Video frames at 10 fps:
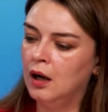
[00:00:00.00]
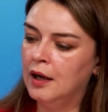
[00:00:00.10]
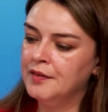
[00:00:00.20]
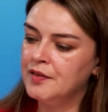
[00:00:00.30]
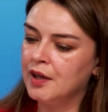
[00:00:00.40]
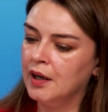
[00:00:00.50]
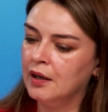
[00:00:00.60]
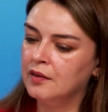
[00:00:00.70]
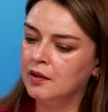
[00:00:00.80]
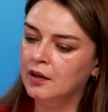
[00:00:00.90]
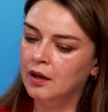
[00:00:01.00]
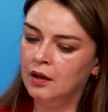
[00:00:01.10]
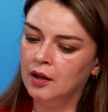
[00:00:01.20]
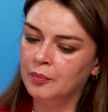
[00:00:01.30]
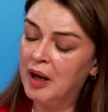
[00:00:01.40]
And uh, the
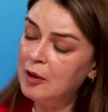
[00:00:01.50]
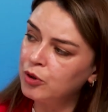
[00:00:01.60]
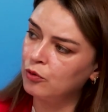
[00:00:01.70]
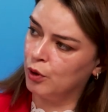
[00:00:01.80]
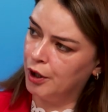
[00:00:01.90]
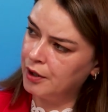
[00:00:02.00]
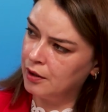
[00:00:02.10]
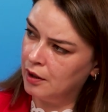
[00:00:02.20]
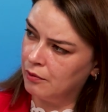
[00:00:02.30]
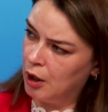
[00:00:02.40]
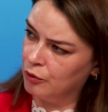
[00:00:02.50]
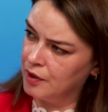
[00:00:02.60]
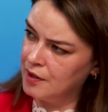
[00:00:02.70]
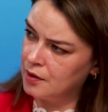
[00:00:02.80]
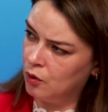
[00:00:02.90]
uh, paperwork
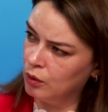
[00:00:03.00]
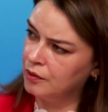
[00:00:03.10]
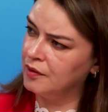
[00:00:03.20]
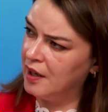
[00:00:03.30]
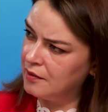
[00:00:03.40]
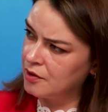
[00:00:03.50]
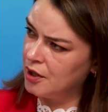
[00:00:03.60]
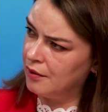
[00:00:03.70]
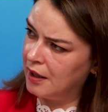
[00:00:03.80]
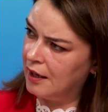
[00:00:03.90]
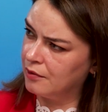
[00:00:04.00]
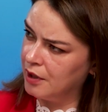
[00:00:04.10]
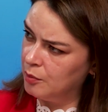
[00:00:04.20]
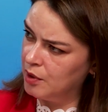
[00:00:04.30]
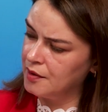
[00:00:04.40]
around this, all the data sharing
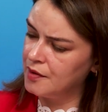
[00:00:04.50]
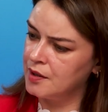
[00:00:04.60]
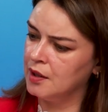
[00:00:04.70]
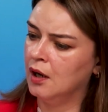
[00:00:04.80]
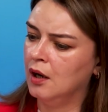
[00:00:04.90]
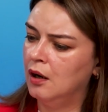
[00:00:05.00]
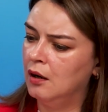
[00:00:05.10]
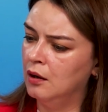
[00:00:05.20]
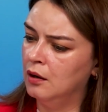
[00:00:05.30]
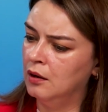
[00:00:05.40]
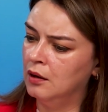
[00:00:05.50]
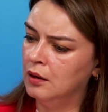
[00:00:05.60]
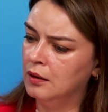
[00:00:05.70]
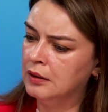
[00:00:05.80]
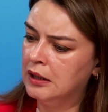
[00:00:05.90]
agreements,
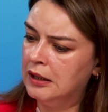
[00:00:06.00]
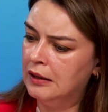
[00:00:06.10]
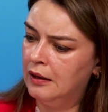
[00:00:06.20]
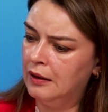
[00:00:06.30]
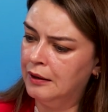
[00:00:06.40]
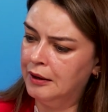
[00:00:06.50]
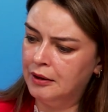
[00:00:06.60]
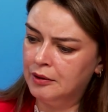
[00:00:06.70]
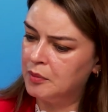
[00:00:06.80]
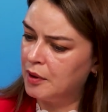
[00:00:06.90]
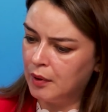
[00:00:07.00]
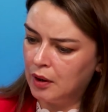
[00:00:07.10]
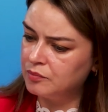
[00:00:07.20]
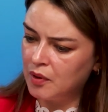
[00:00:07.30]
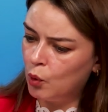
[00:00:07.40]
uh, uh,
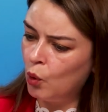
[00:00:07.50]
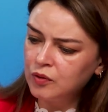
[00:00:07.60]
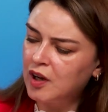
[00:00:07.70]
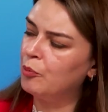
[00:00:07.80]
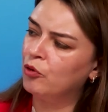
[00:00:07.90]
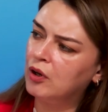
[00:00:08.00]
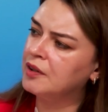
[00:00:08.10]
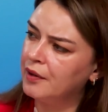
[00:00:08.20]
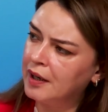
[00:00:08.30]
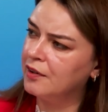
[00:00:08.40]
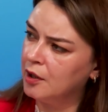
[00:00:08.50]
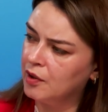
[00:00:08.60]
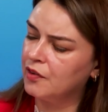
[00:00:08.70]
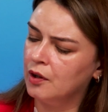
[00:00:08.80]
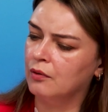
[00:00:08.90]
all type of other
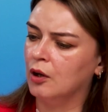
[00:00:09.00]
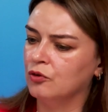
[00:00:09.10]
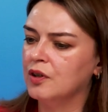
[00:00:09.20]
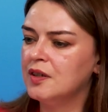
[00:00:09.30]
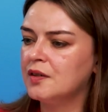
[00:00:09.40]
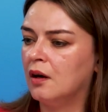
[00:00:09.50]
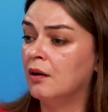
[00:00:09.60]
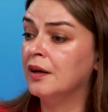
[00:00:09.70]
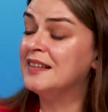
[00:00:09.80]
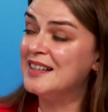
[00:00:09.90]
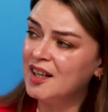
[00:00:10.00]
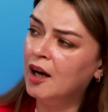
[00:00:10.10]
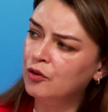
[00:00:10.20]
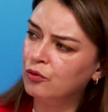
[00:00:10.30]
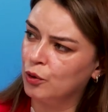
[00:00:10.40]
agreements around this are
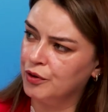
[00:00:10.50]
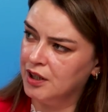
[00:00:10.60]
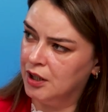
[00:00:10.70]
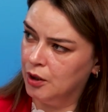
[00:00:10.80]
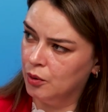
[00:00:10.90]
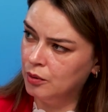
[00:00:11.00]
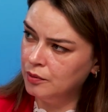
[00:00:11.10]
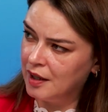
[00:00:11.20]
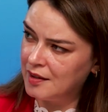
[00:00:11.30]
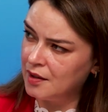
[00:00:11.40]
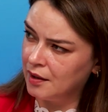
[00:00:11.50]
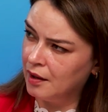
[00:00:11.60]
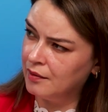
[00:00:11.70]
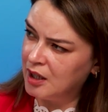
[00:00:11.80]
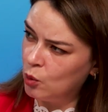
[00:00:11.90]
designed for the EU that
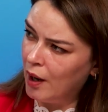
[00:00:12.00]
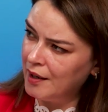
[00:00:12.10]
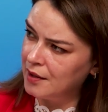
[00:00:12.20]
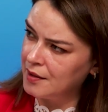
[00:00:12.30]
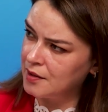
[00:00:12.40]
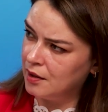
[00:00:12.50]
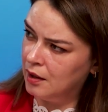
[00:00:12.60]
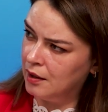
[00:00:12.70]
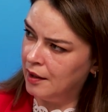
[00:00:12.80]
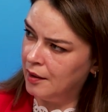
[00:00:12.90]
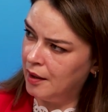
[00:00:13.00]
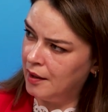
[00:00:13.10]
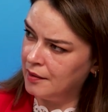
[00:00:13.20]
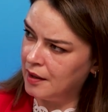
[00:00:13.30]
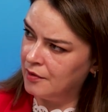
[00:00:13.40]
uh, requires a,
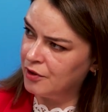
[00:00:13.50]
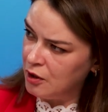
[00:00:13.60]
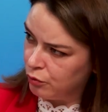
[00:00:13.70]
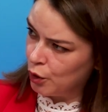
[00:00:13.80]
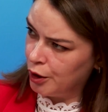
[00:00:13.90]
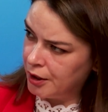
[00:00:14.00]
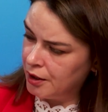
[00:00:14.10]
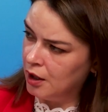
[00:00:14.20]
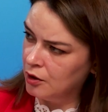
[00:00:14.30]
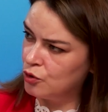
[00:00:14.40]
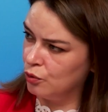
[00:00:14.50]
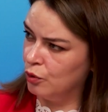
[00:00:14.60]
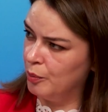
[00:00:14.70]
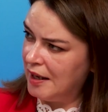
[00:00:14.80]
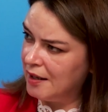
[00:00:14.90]
a, a, rework
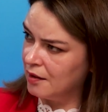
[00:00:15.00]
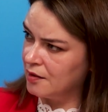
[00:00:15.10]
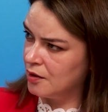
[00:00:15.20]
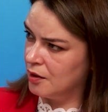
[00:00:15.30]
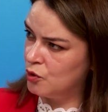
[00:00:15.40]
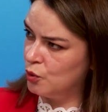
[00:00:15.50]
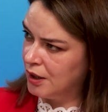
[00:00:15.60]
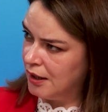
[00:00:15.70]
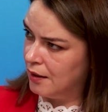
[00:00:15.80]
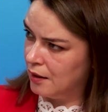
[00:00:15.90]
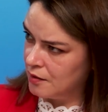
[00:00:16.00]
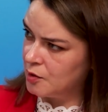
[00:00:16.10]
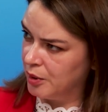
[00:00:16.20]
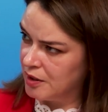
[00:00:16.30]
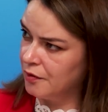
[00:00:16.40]
to make it uh, Turkey
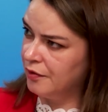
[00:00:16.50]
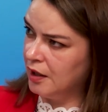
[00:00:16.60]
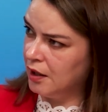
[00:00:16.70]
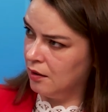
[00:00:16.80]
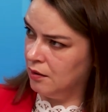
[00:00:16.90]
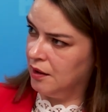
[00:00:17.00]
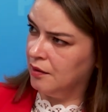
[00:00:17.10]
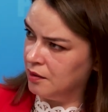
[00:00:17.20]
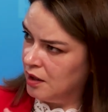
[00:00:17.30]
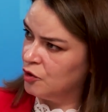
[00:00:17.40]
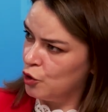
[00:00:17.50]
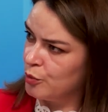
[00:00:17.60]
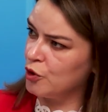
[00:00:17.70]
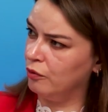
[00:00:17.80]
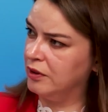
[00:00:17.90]
specific in, in,
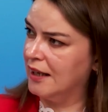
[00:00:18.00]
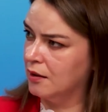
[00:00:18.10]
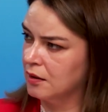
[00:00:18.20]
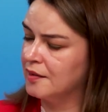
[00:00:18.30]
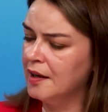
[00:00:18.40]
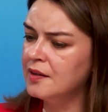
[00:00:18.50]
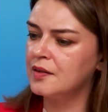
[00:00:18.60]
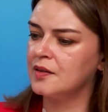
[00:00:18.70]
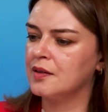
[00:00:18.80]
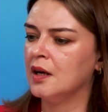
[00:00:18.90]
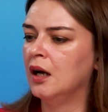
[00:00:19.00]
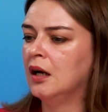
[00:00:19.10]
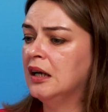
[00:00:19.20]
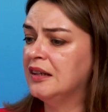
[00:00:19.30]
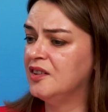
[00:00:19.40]
terms of legal texts.
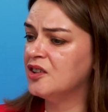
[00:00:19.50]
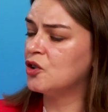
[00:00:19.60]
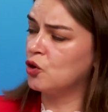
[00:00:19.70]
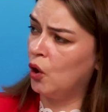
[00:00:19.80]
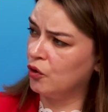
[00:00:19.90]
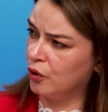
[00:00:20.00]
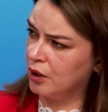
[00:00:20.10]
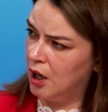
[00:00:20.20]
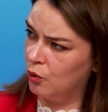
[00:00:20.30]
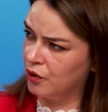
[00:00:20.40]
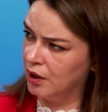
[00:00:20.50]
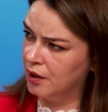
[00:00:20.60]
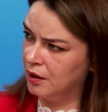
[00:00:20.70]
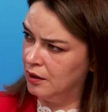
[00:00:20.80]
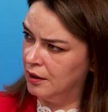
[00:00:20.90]
This is also
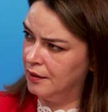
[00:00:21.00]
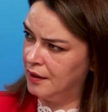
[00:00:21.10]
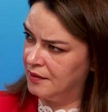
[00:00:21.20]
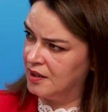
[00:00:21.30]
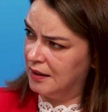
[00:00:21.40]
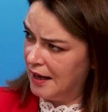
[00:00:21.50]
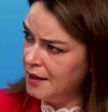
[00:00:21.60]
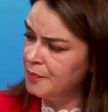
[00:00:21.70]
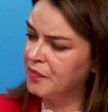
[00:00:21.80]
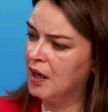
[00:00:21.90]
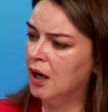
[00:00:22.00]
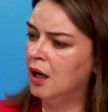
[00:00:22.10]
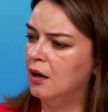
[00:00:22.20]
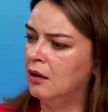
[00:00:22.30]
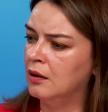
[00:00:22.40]
causing uh, a delay.
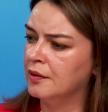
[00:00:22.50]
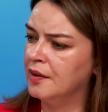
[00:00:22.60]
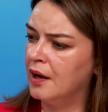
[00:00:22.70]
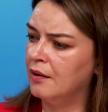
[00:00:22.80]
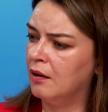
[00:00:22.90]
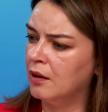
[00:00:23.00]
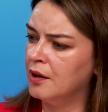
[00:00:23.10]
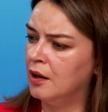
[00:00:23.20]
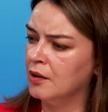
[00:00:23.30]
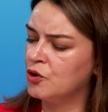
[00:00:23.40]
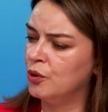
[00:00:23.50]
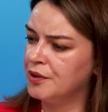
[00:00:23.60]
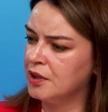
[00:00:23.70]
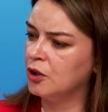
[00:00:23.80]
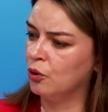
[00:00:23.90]
Uh, there are
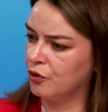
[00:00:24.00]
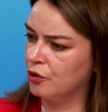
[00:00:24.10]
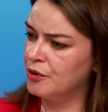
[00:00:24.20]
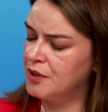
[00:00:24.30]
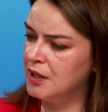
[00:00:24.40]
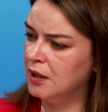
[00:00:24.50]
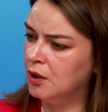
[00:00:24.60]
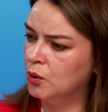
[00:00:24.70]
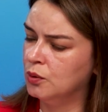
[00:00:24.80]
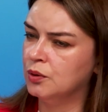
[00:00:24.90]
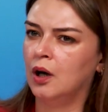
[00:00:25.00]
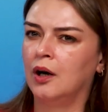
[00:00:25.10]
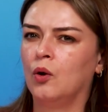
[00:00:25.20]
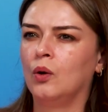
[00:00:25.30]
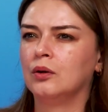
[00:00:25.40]
certain consortia who
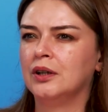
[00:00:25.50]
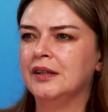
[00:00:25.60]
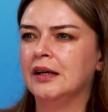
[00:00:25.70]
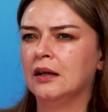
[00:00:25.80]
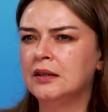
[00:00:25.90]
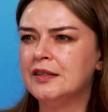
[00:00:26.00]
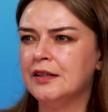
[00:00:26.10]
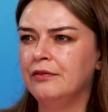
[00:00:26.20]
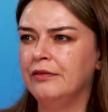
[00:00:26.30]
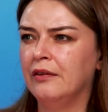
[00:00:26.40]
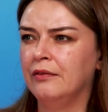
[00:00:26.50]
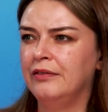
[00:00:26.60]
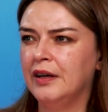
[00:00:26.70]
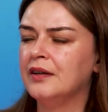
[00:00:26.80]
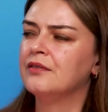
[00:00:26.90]
are already active,
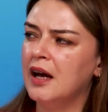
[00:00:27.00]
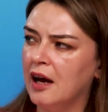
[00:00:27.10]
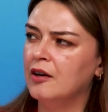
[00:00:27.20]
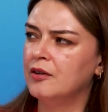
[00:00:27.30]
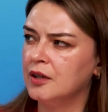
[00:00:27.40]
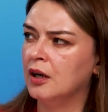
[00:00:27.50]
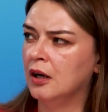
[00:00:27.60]
very rare,